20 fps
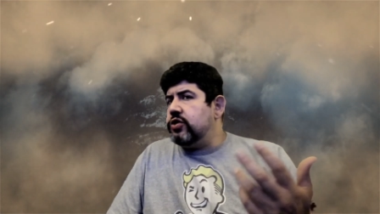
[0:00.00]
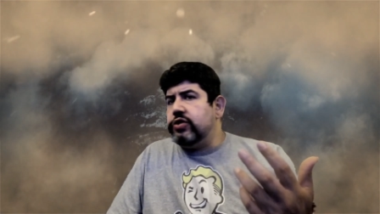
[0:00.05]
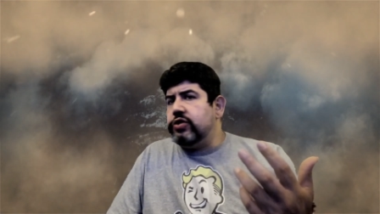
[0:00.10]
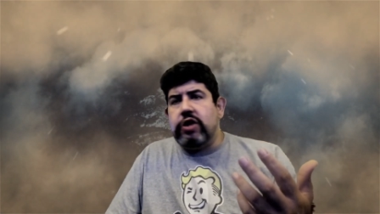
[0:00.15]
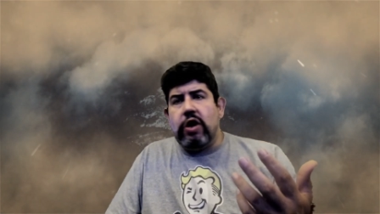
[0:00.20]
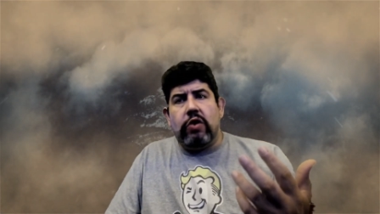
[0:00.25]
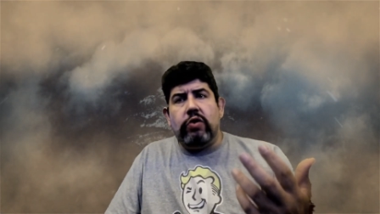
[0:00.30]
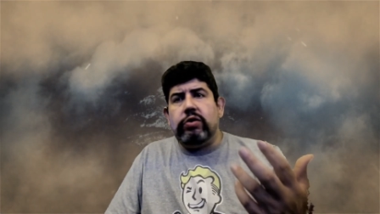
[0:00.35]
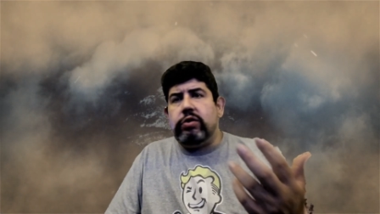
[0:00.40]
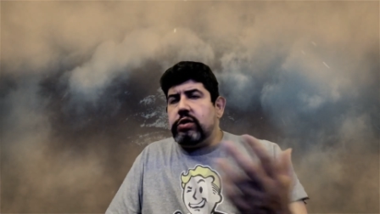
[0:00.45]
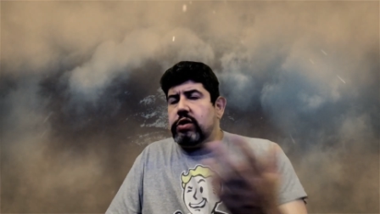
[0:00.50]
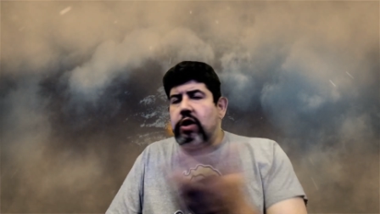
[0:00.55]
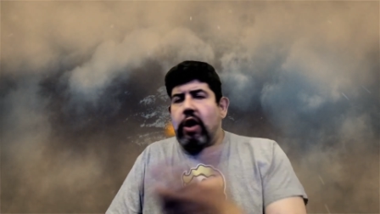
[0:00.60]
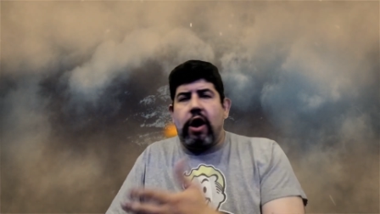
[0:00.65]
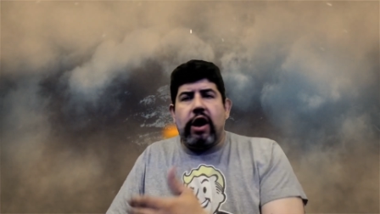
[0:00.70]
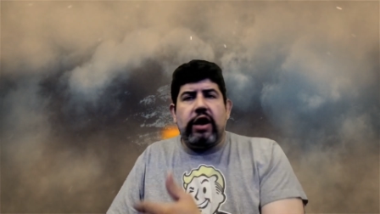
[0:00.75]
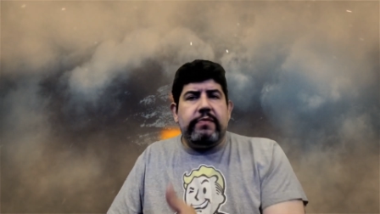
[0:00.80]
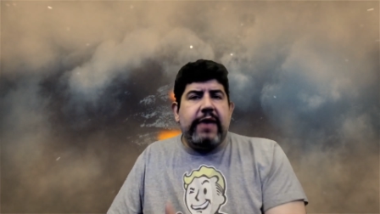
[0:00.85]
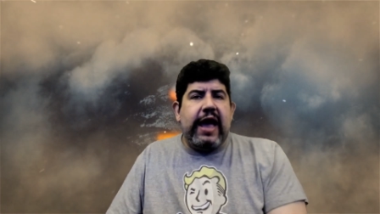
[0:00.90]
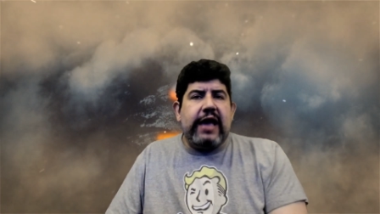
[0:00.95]
don't
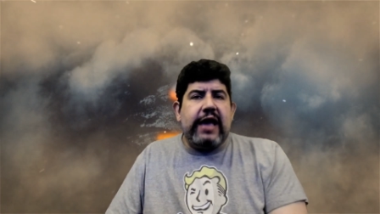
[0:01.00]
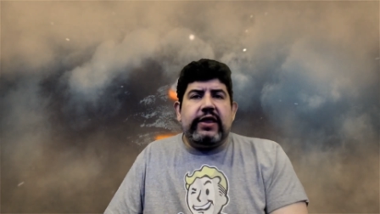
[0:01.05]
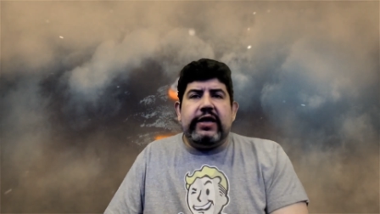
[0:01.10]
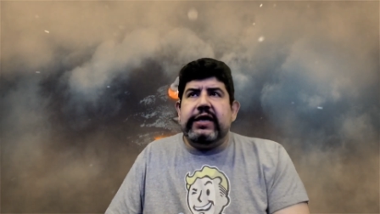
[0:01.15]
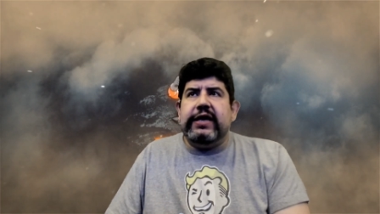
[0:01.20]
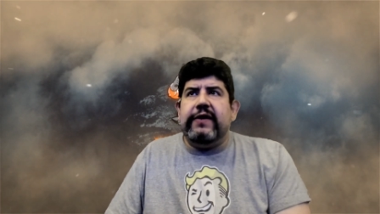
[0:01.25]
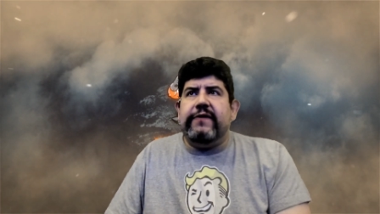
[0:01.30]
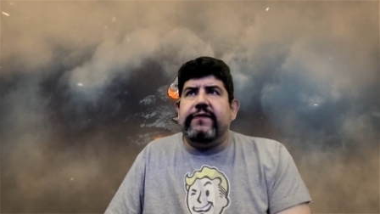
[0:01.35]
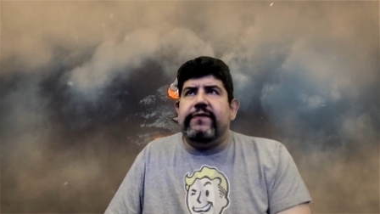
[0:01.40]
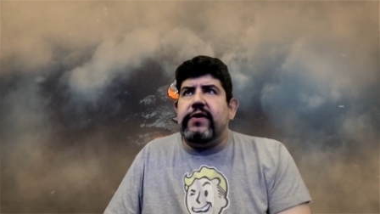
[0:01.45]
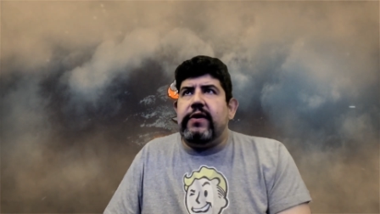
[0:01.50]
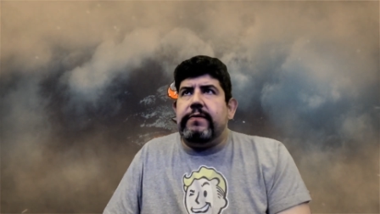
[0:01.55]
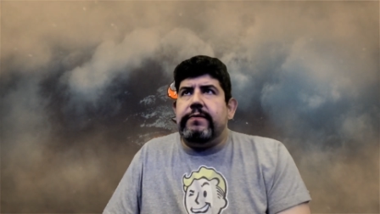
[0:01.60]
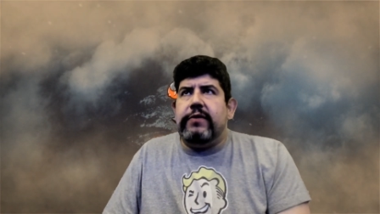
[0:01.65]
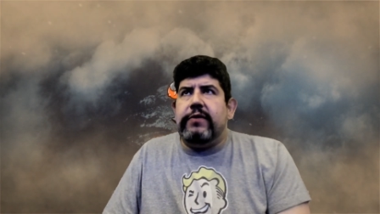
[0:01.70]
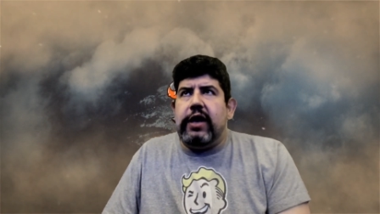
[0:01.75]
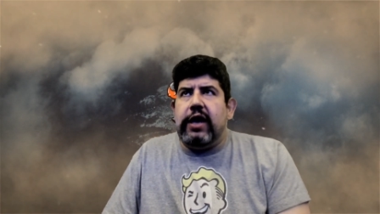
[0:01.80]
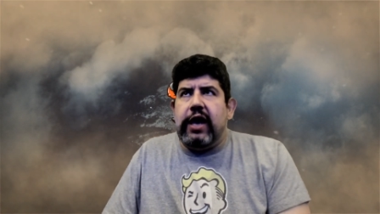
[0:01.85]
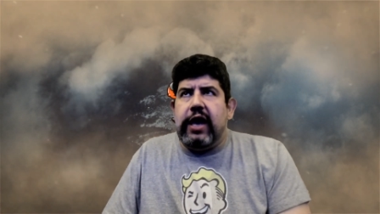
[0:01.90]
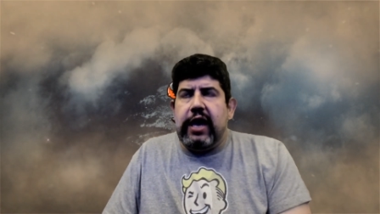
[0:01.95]
automatically give
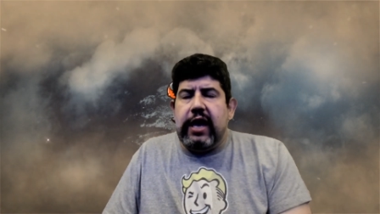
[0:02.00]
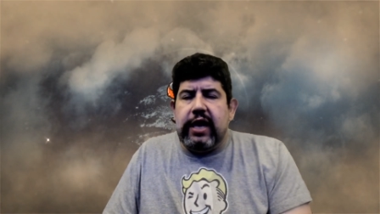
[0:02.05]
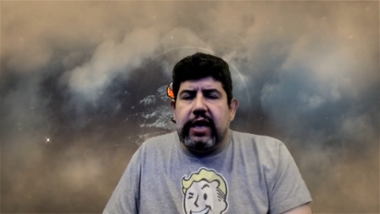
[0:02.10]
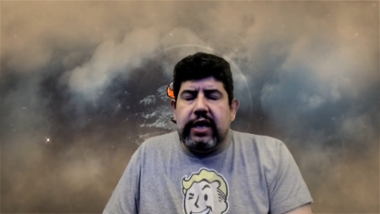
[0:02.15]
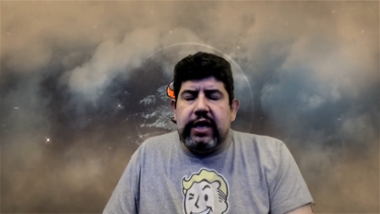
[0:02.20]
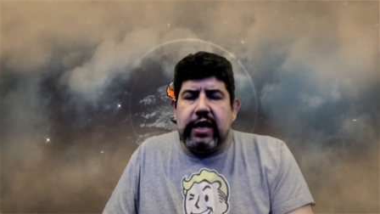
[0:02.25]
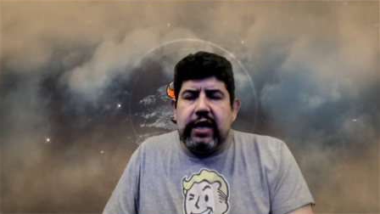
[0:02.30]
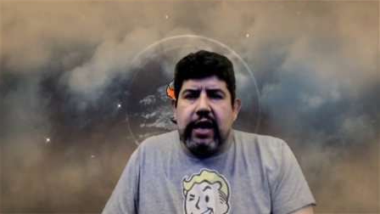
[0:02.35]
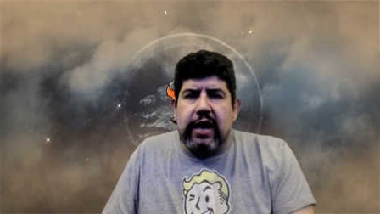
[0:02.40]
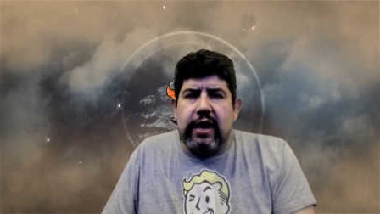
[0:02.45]
them a